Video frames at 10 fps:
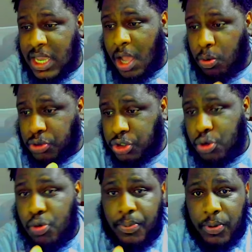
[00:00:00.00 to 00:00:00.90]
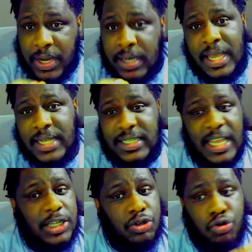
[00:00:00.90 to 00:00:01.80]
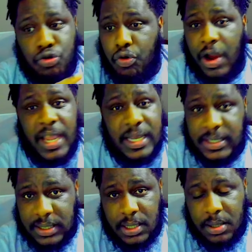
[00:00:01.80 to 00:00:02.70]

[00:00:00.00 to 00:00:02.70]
on two pre-lits is crazy.